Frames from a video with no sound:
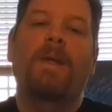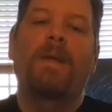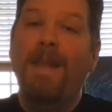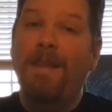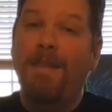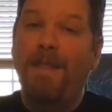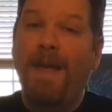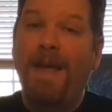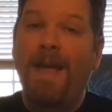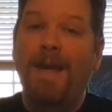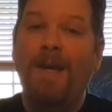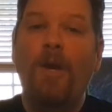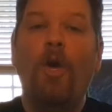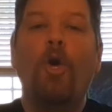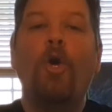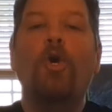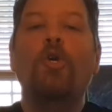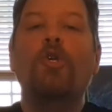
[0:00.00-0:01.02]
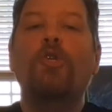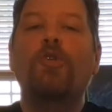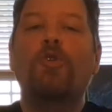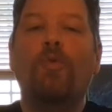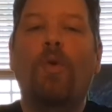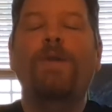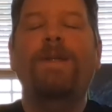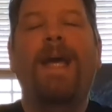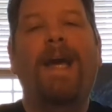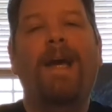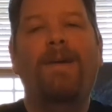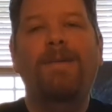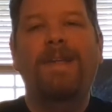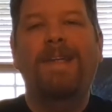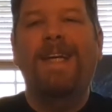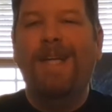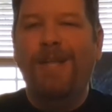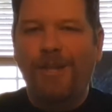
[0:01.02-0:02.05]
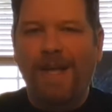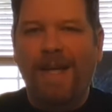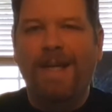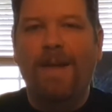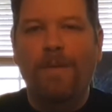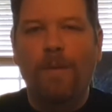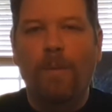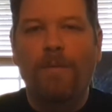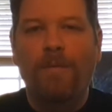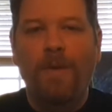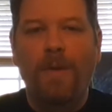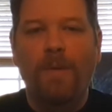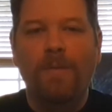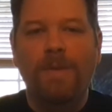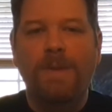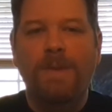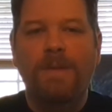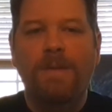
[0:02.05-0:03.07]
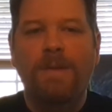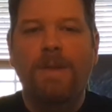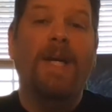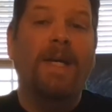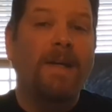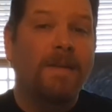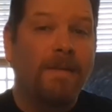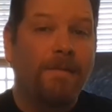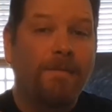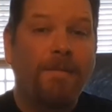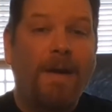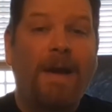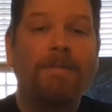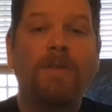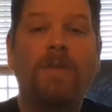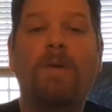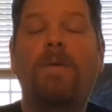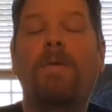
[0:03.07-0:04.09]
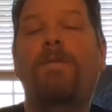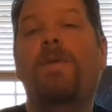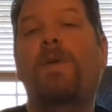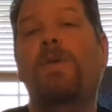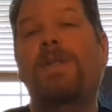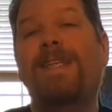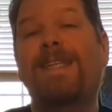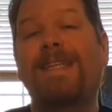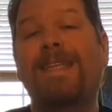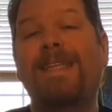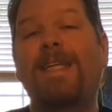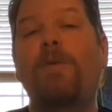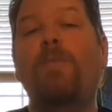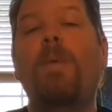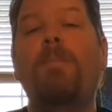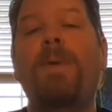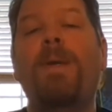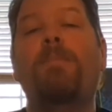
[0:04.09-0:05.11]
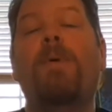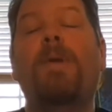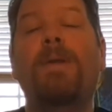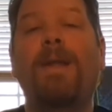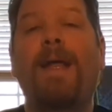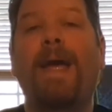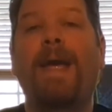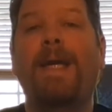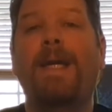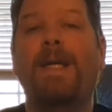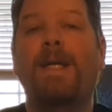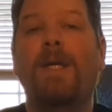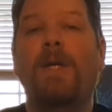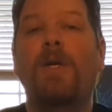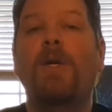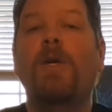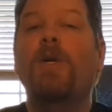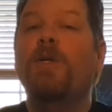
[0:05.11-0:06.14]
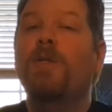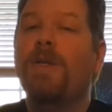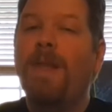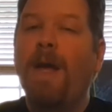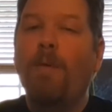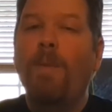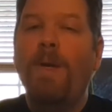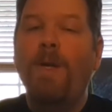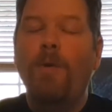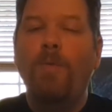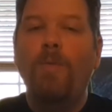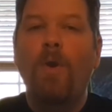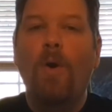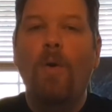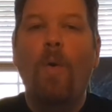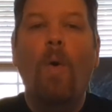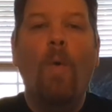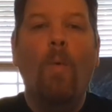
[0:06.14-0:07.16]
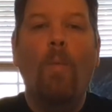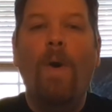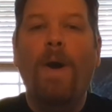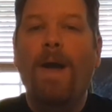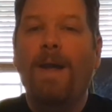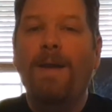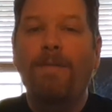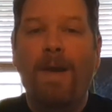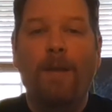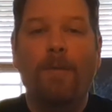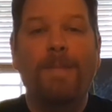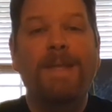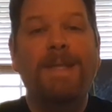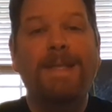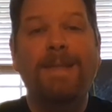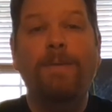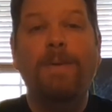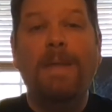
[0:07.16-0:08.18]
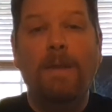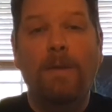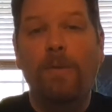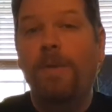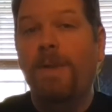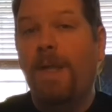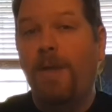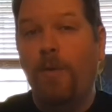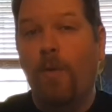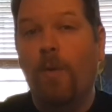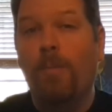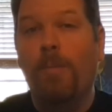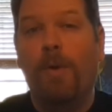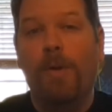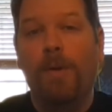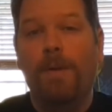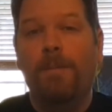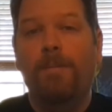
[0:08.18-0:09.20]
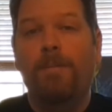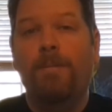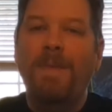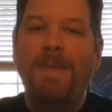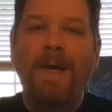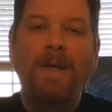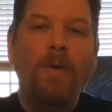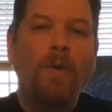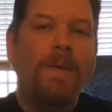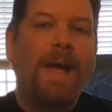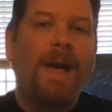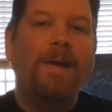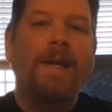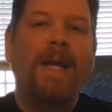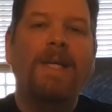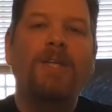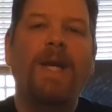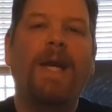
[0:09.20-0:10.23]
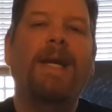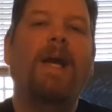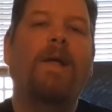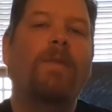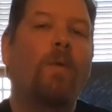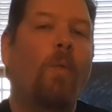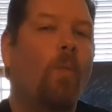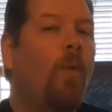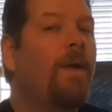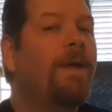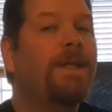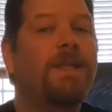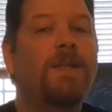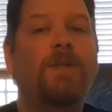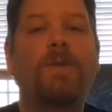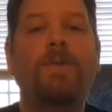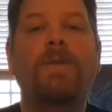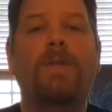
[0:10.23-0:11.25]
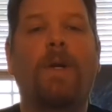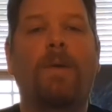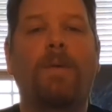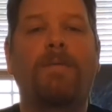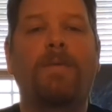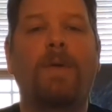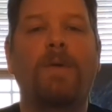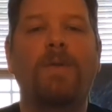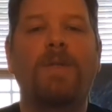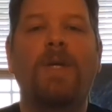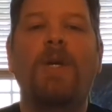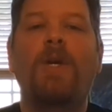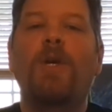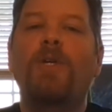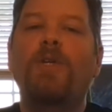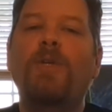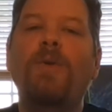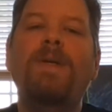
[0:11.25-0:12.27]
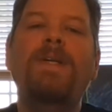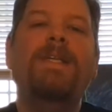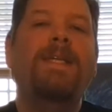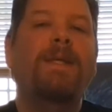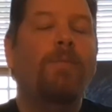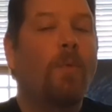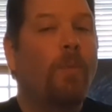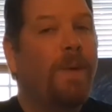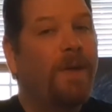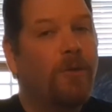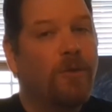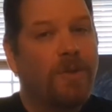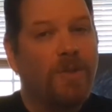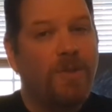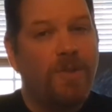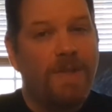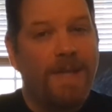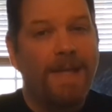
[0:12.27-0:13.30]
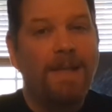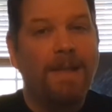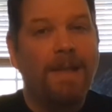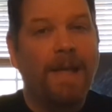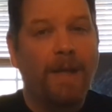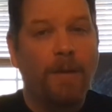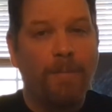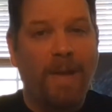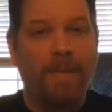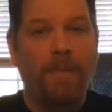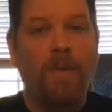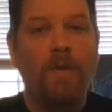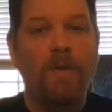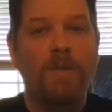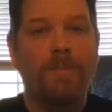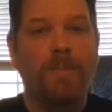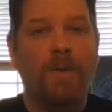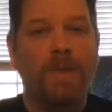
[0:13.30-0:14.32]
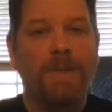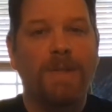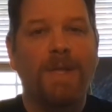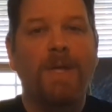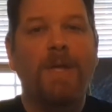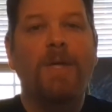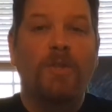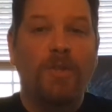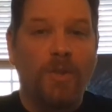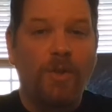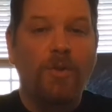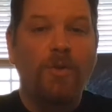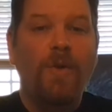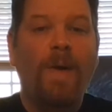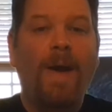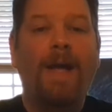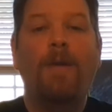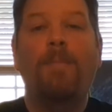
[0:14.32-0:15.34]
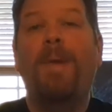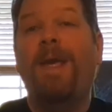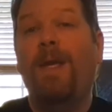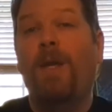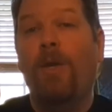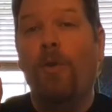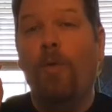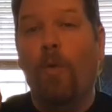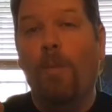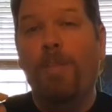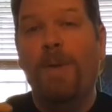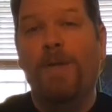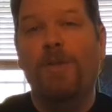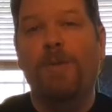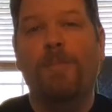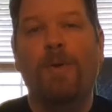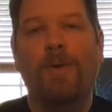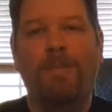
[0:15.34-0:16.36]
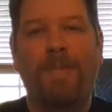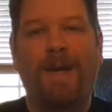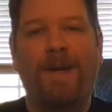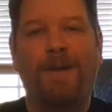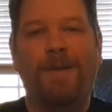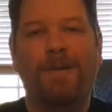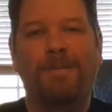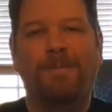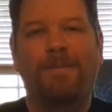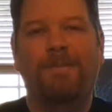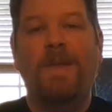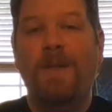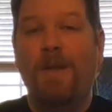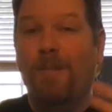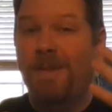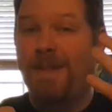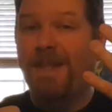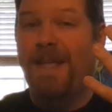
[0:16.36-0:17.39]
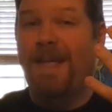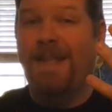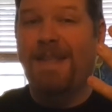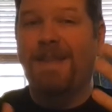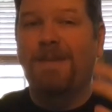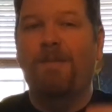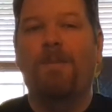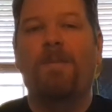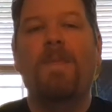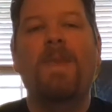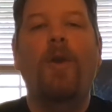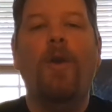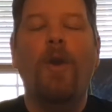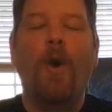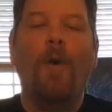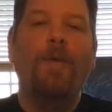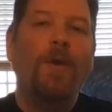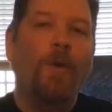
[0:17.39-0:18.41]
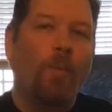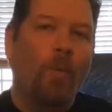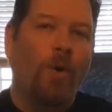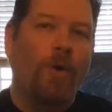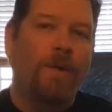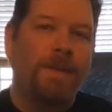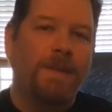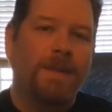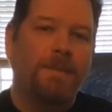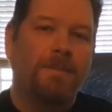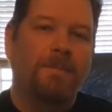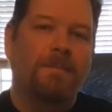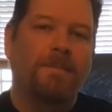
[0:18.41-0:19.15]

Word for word: Then scroll down and check out the reviews. Check out the five star reviews to see what people like so that way you know what kind of elements to include in your book. Then go down and check out the one and two star reviews so you can see what readers didn't like about those books so you know how to make your picture book better. Number six, know your words.